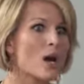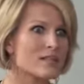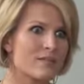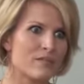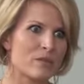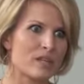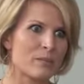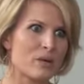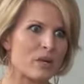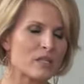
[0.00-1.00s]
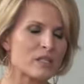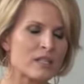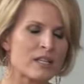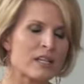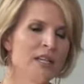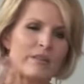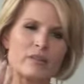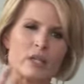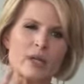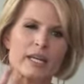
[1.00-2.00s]
awesome for sunburns. If
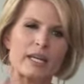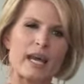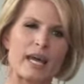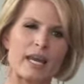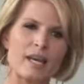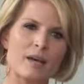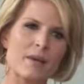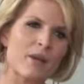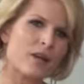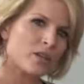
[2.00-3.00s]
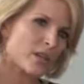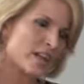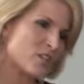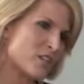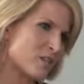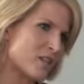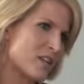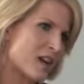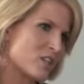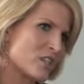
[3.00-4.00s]
you start getting a headache coming on, you can actually just
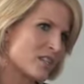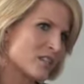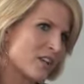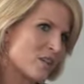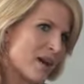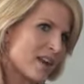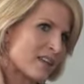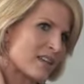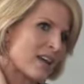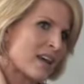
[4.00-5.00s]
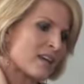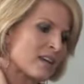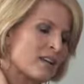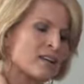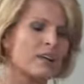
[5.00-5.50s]
massage this on the back of the neck.